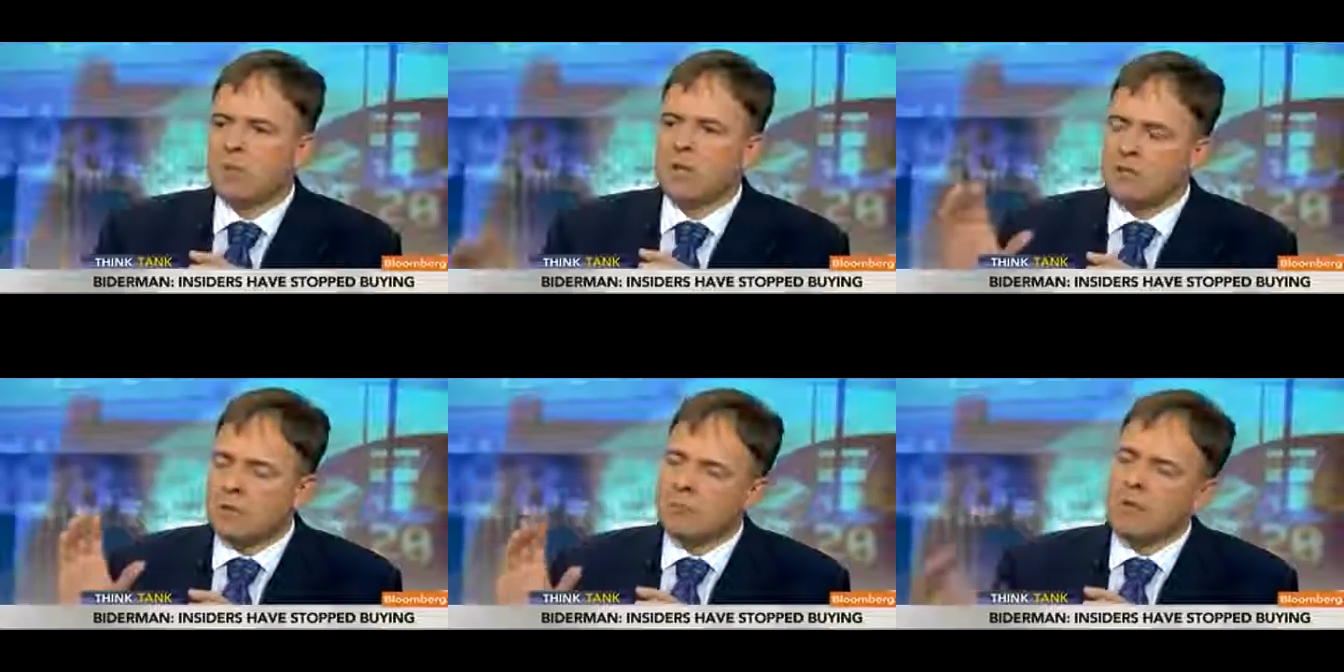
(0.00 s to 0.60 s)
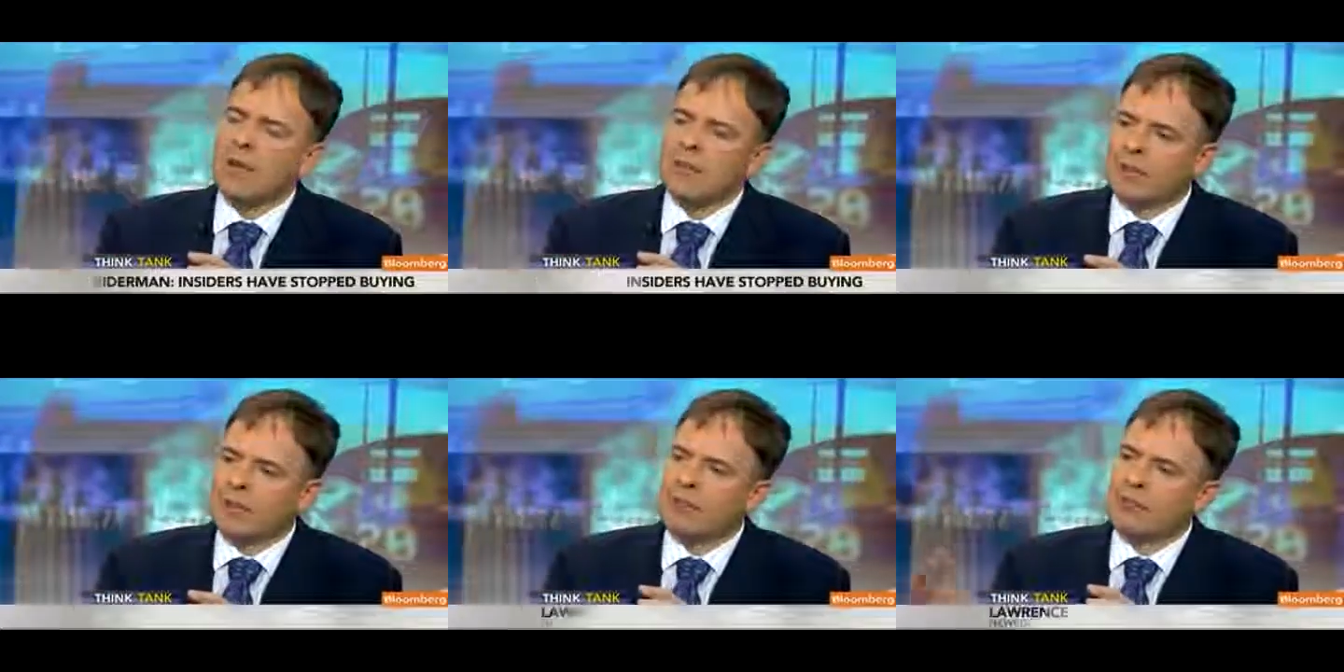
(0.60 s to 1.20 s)
Tim, it's
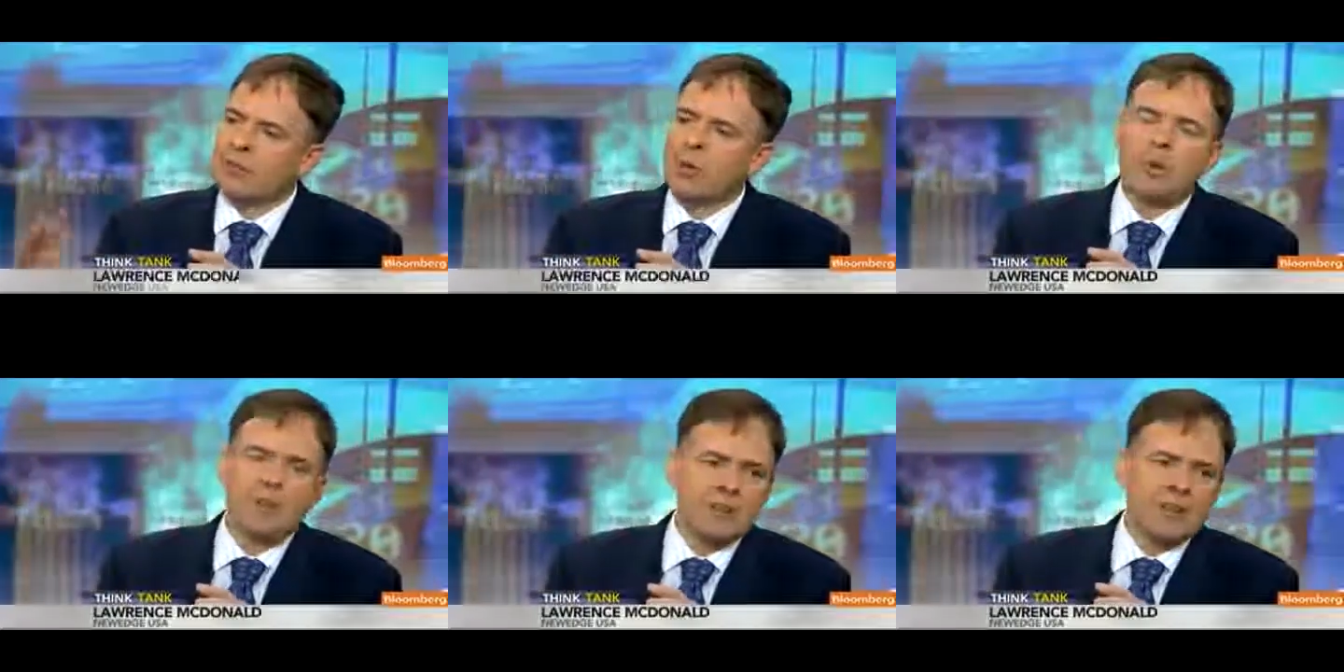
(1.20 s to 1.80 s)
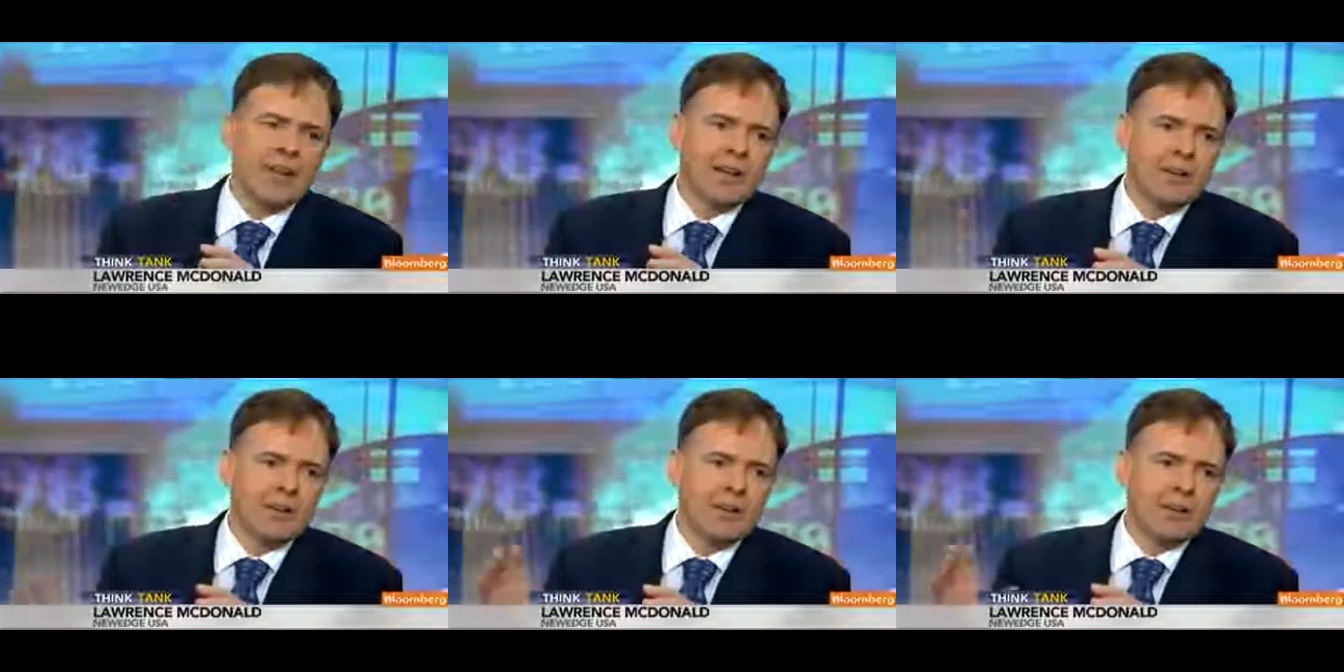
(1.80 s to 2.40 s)
amazing. It's so much
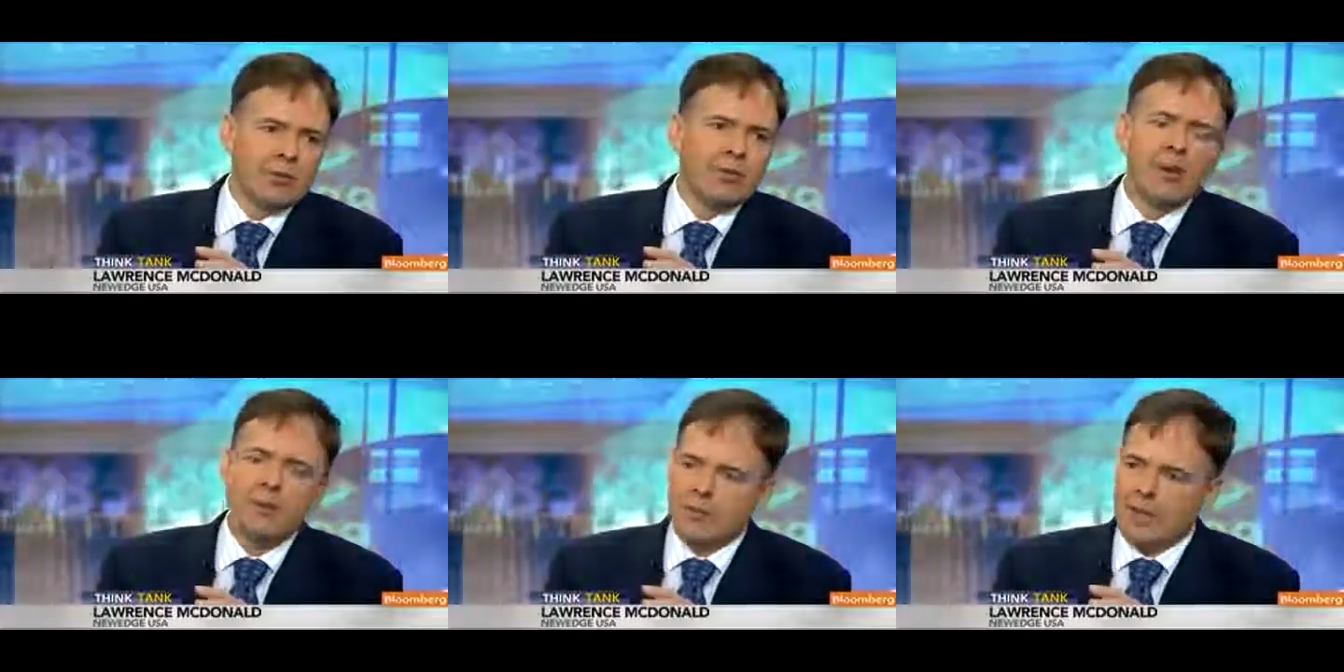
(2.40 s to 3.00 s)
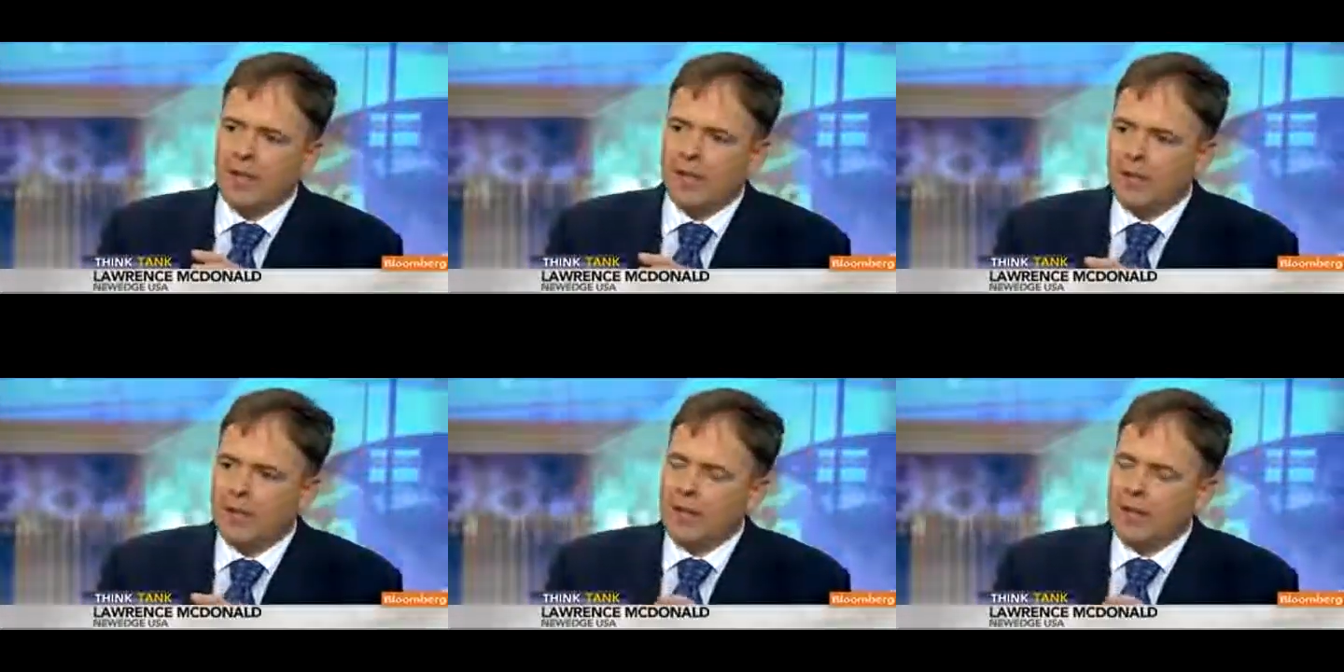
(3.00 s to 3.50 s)
like 2008.